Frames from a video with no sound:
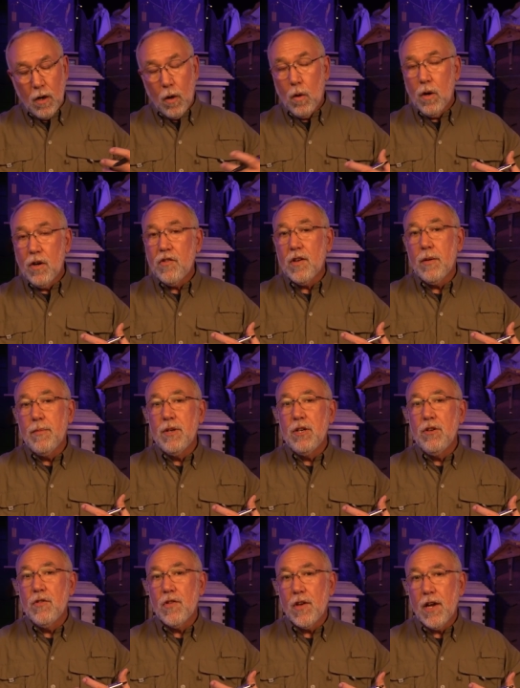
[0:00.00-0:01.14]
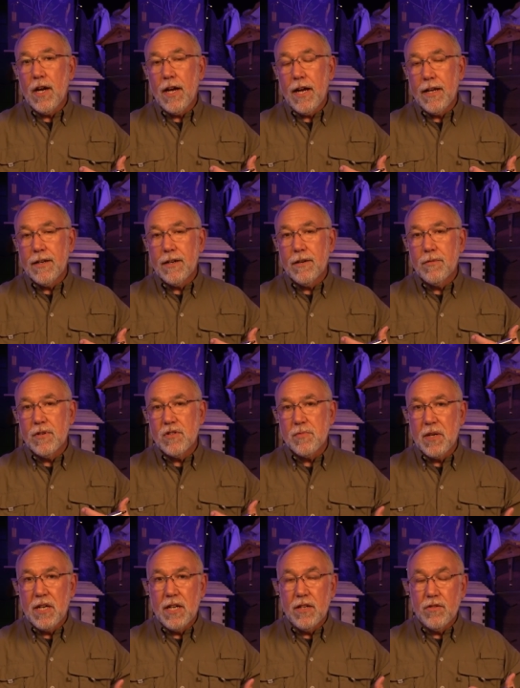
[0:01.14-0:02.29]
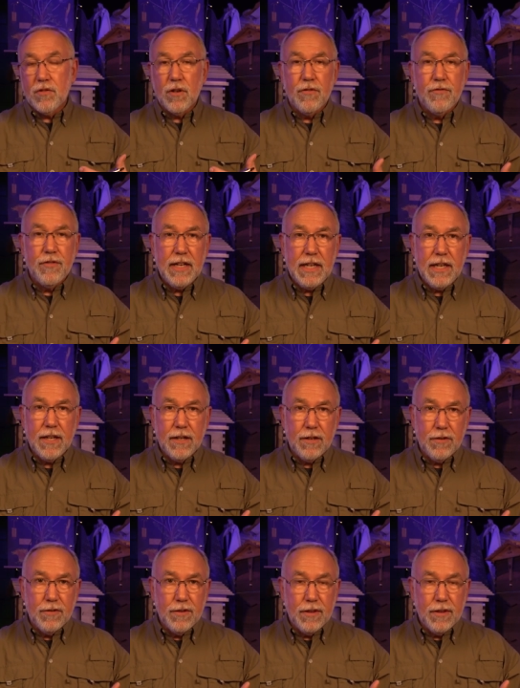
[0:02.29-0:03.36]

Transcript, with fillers: or someone who's got a response or a video